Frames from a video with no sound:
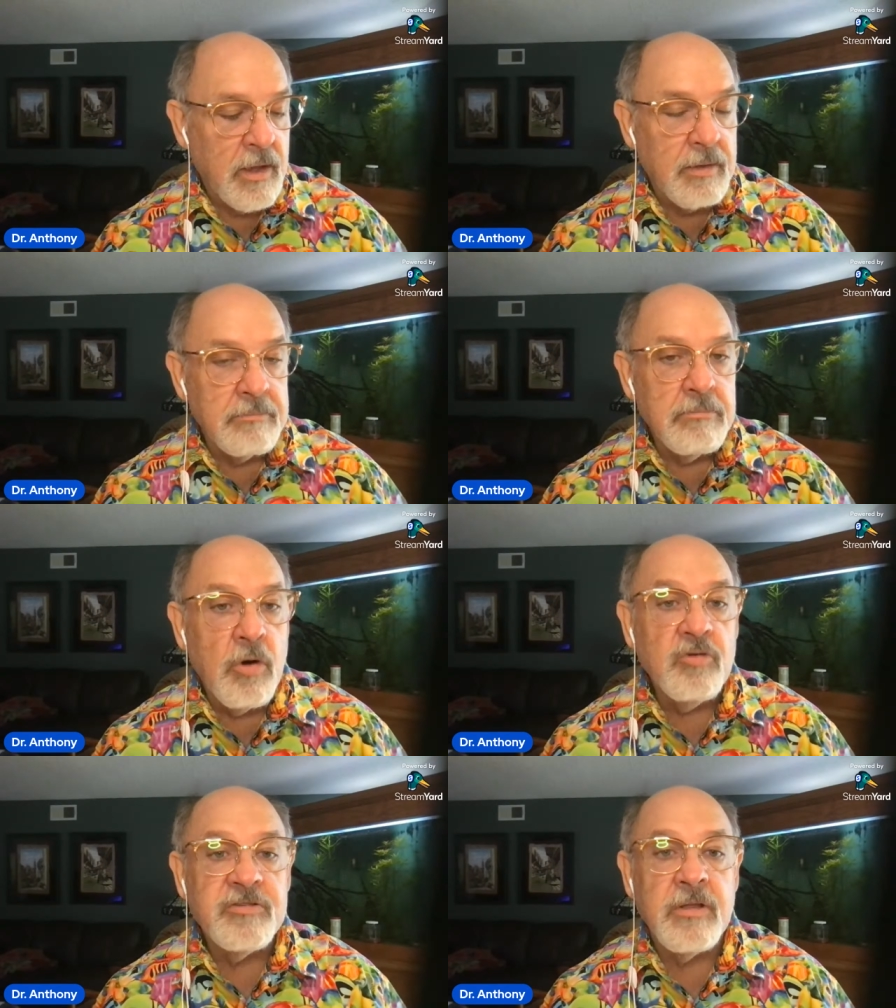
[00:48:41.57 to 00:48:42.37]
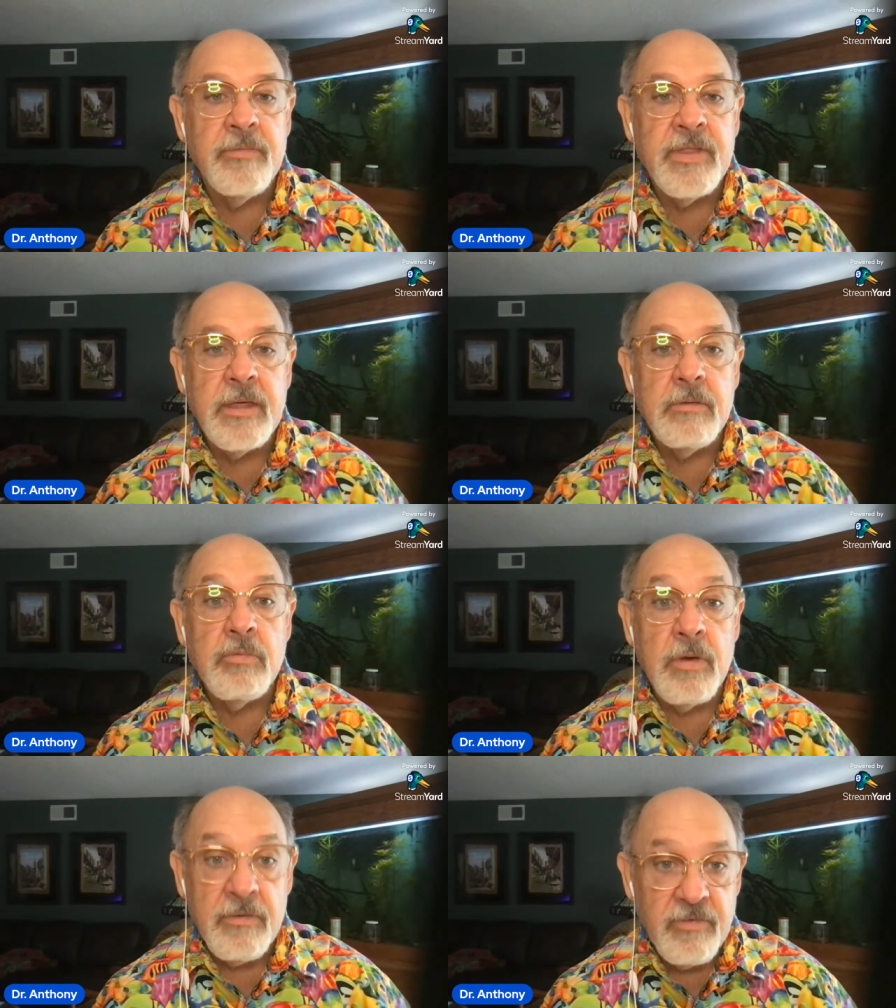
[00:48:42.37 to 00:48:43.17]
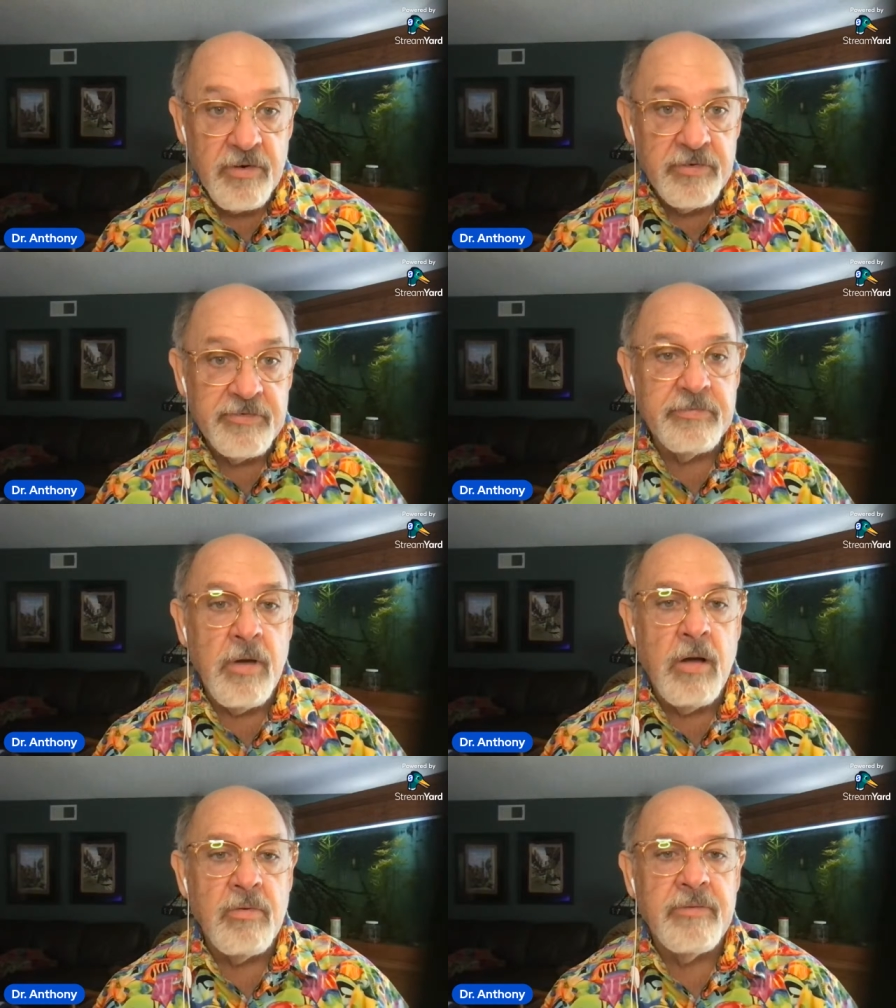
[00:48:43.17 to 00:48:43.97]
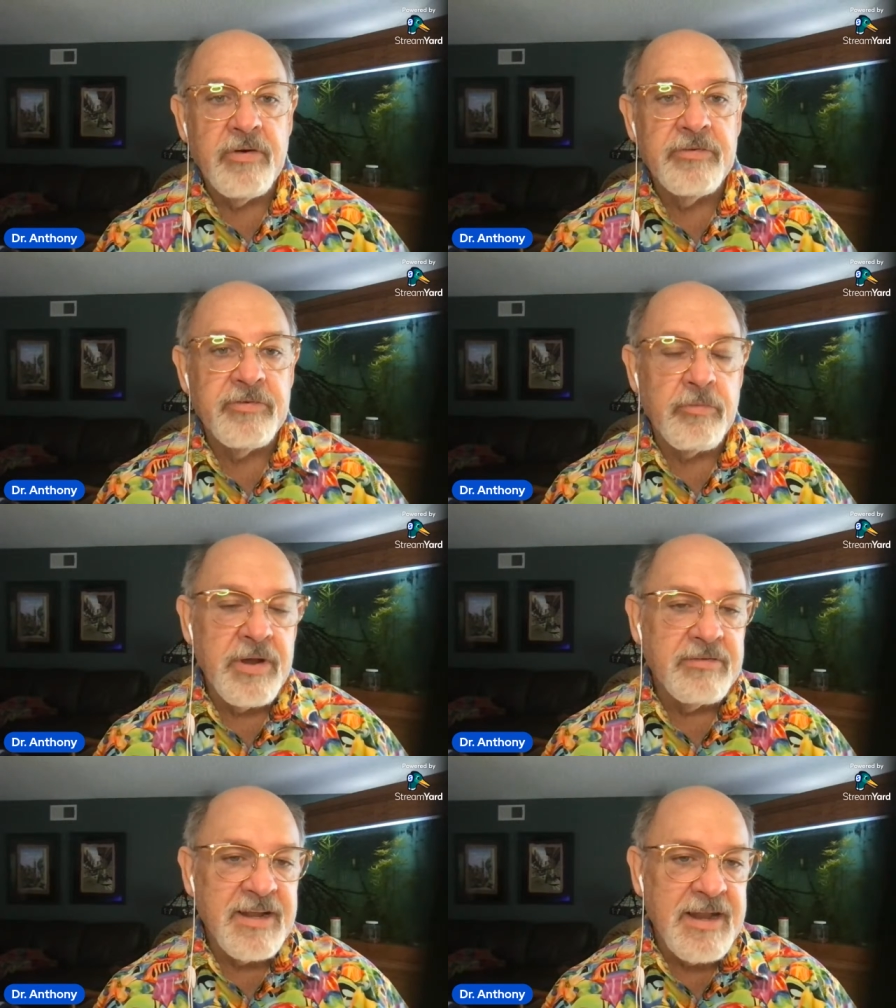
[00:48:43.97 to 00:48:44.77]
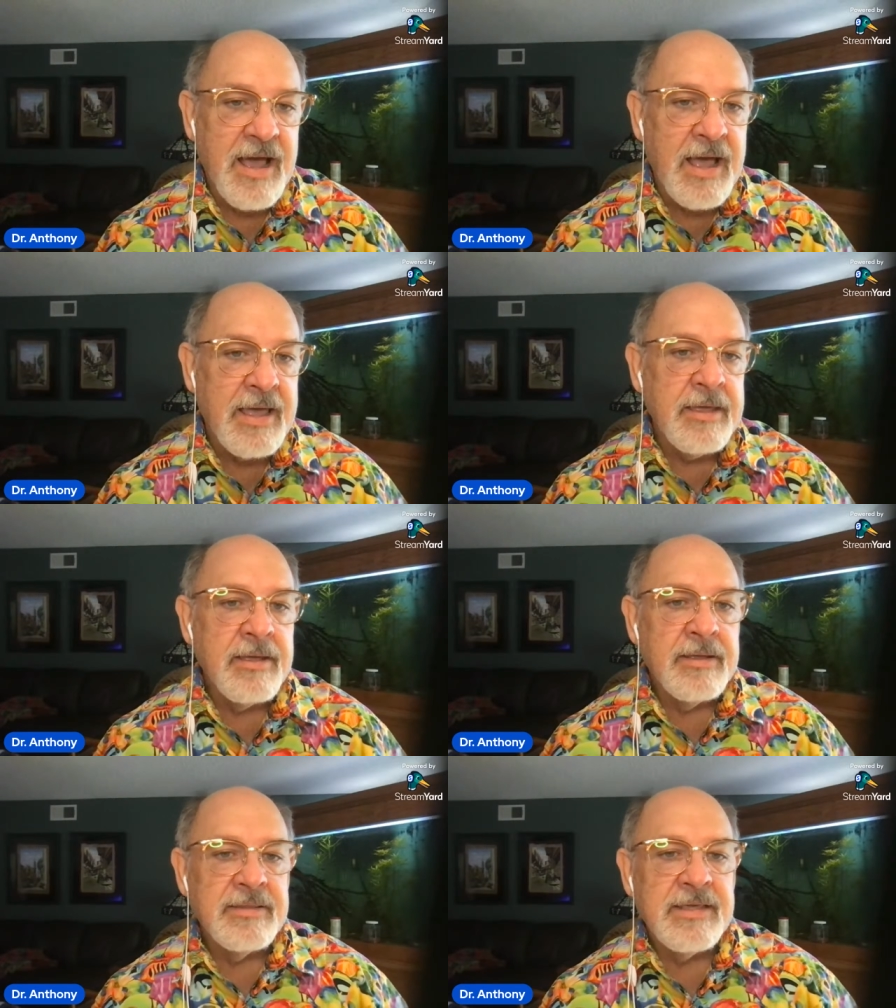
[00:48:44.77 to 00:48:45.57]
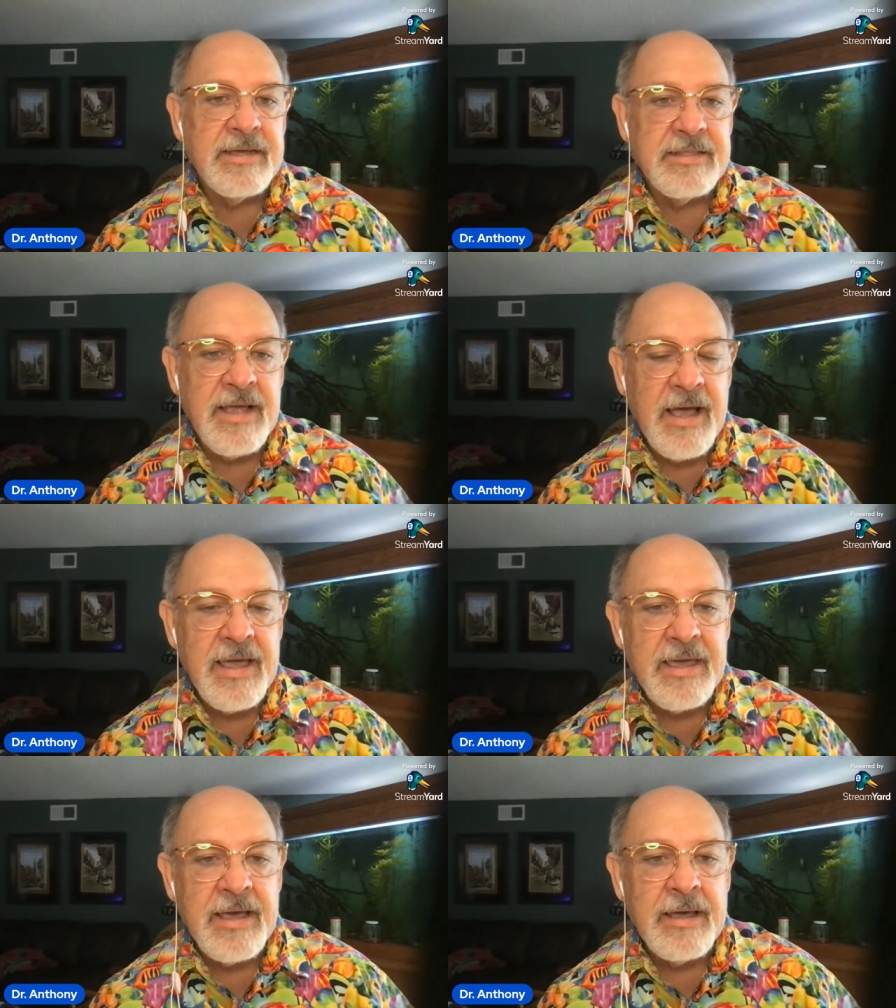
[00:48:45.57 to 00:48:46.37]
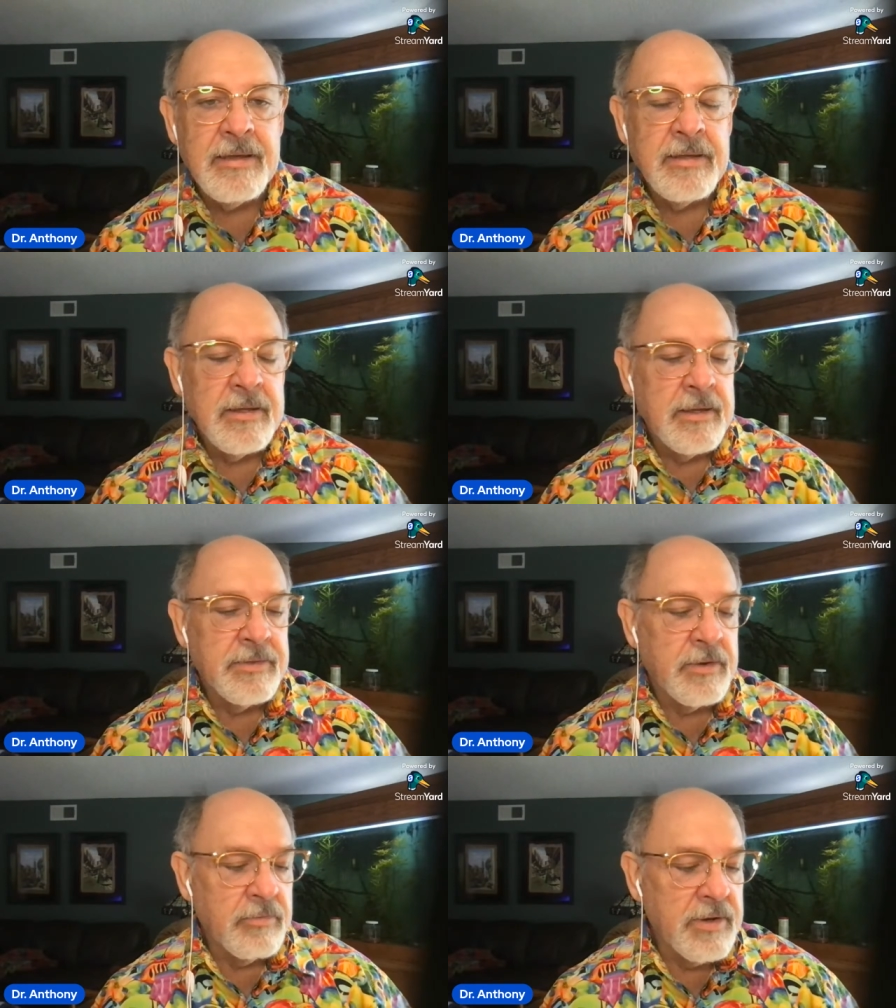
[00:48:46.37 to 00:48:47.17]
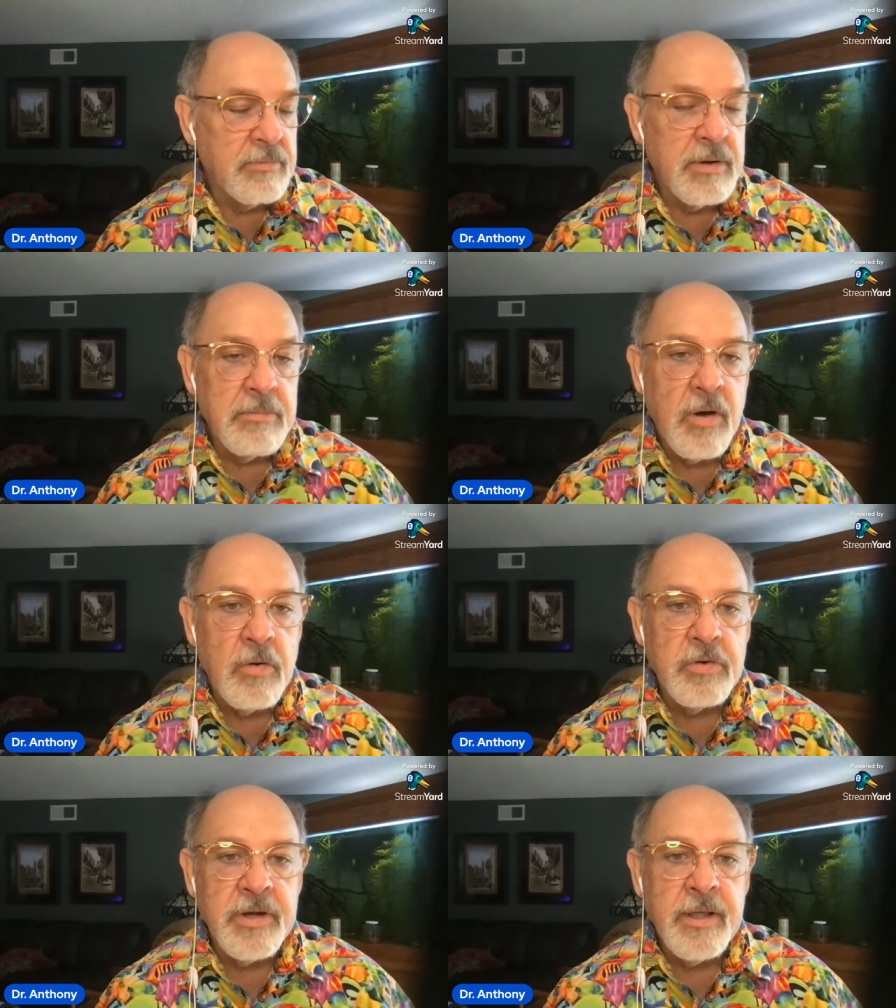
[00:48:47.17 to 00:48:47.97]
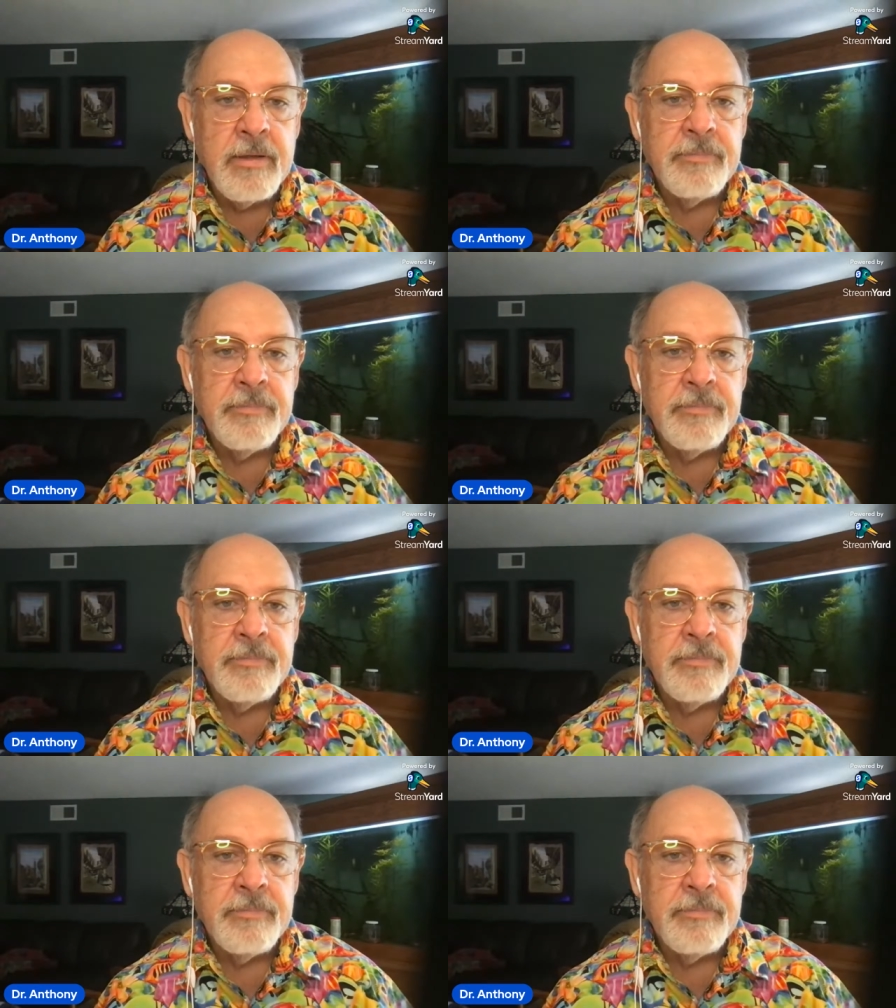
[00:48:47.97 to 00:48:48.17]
Most of the rivers, small rivers, the Rio Nanay, the Itaya, the Rio Mamon,